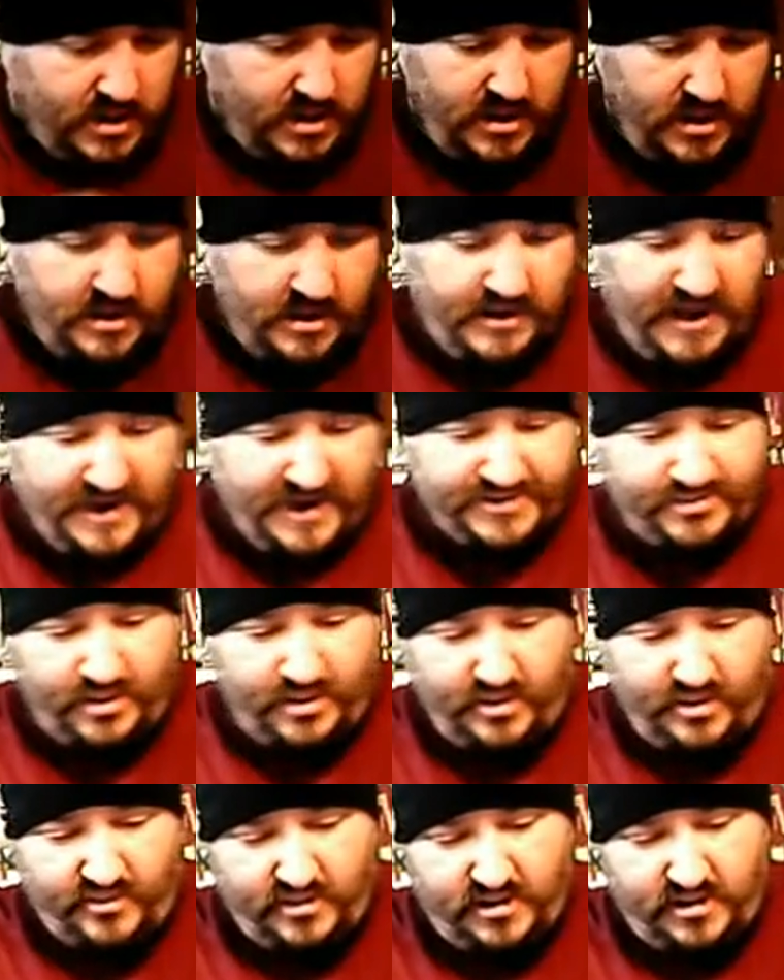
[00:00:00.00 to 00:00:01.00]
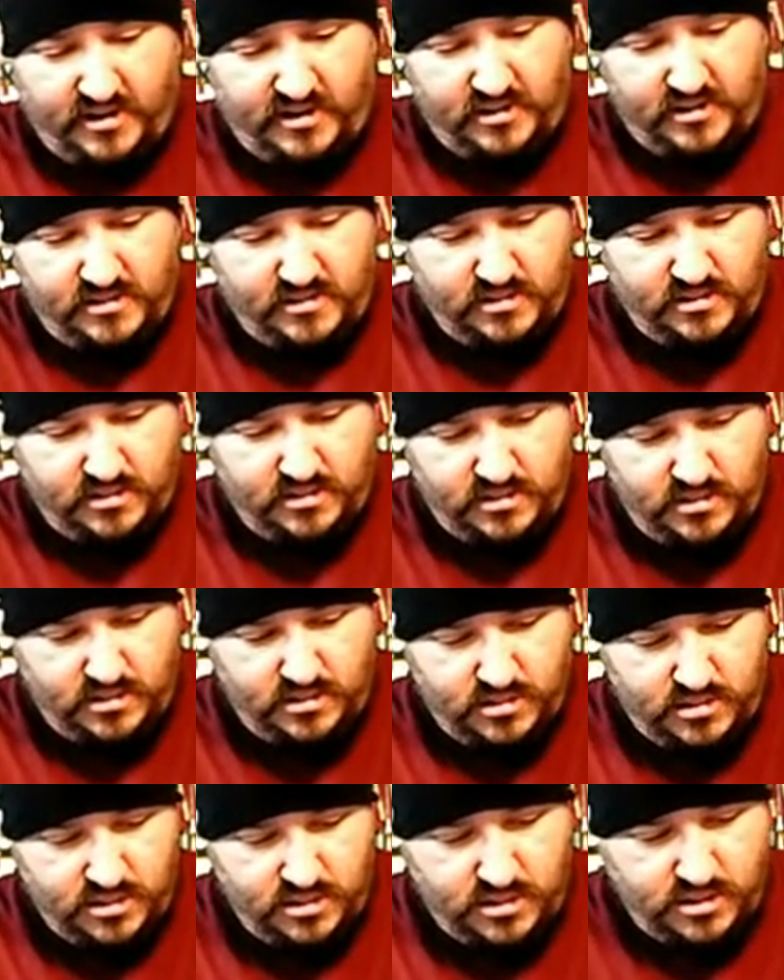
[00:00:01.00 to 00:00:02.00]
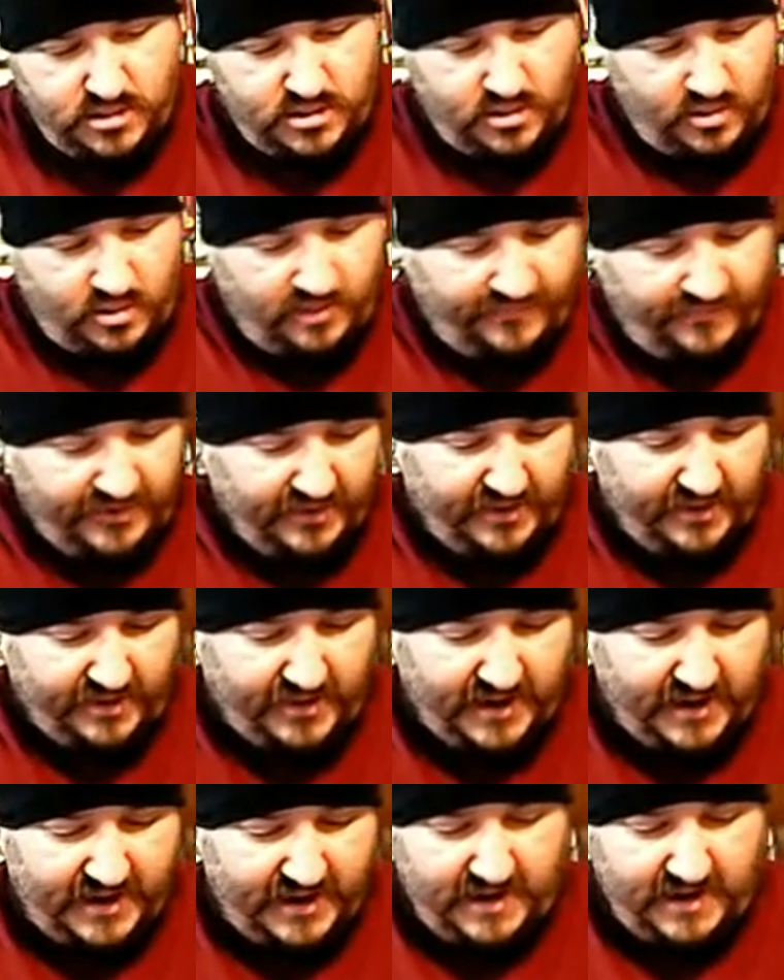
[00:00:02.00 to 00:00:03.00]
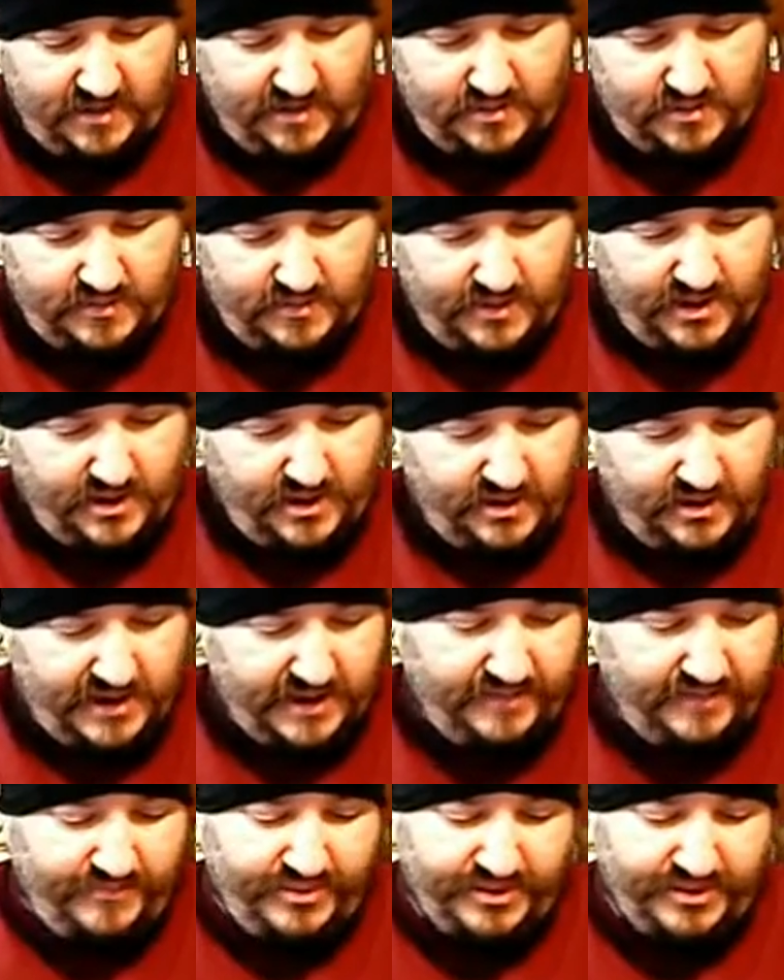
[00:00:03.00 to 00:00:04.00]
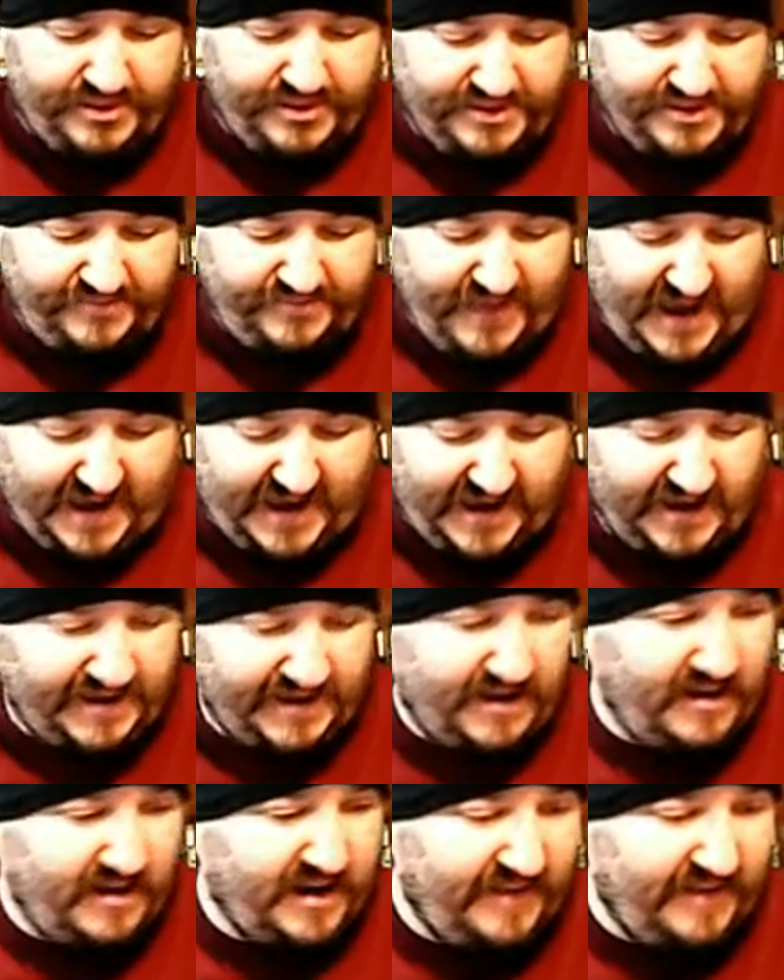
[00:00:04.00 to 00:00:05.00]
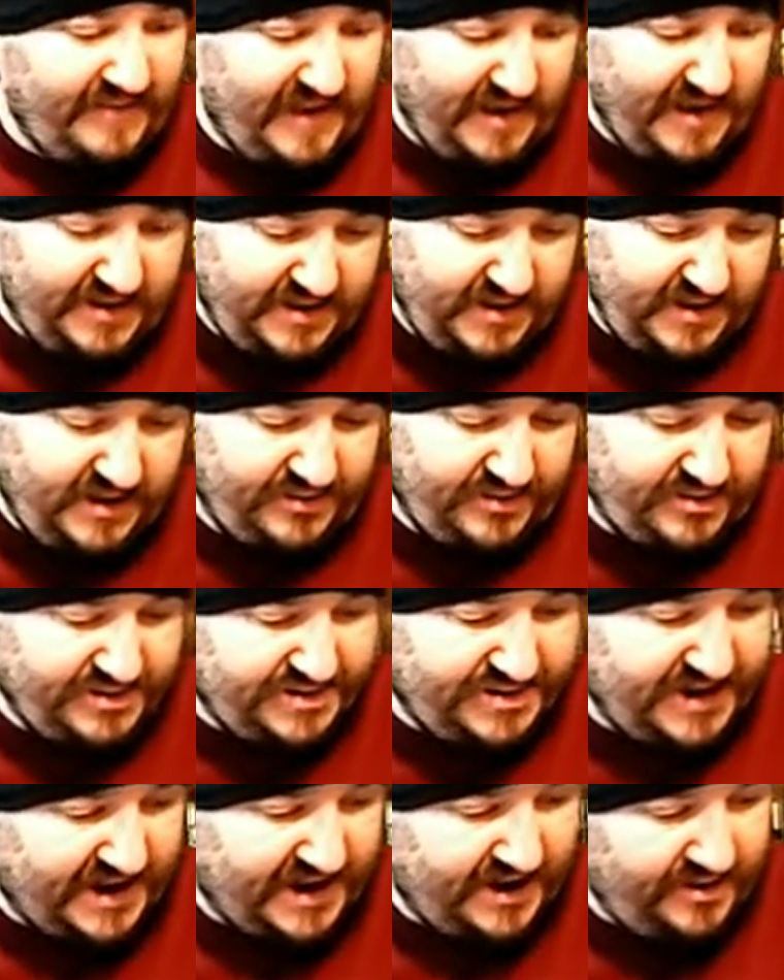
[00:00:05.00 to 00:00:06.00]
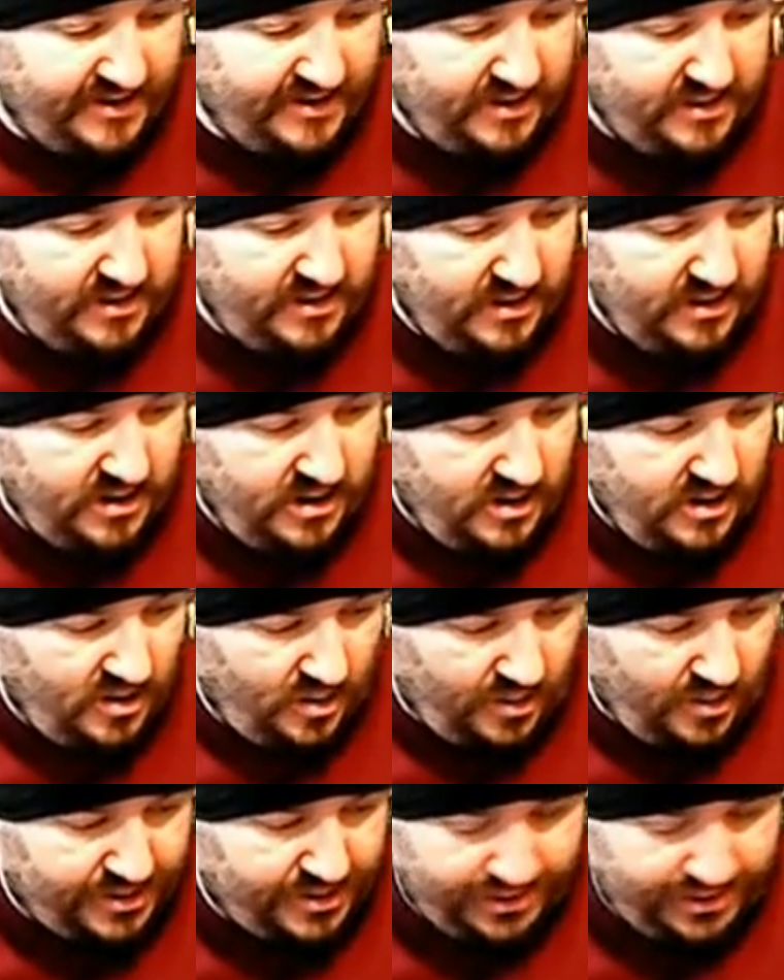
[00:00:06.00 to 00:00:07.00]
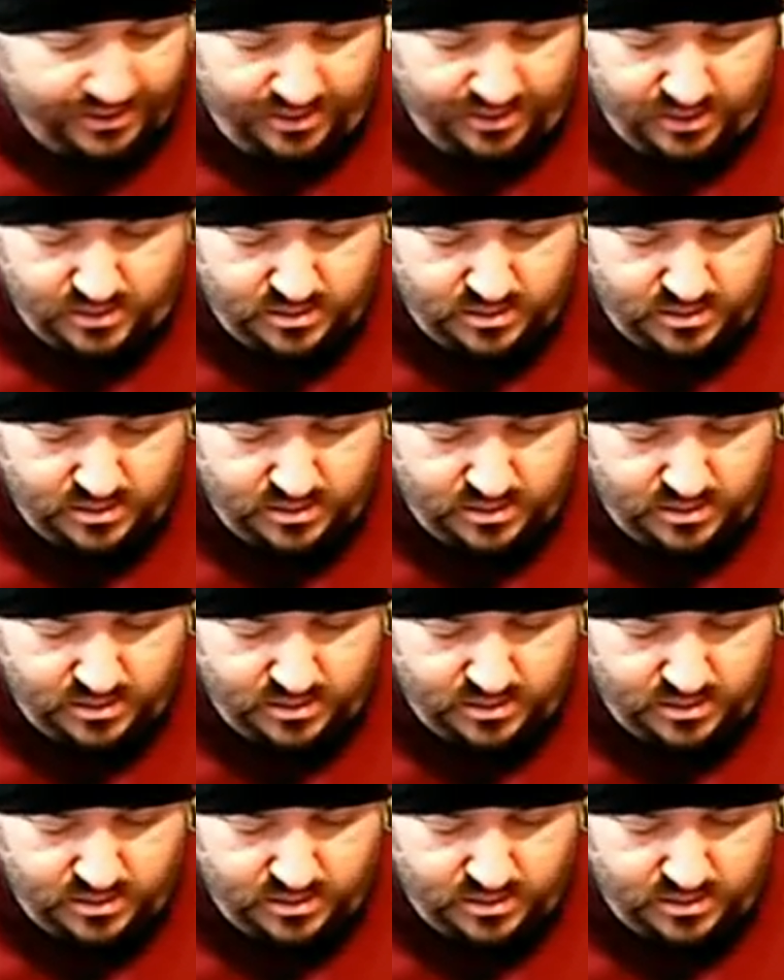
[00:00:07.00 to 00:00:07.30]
And that's what we're reviewing right now. I'm going to go ahead and put this back in there, give that another second or, or two.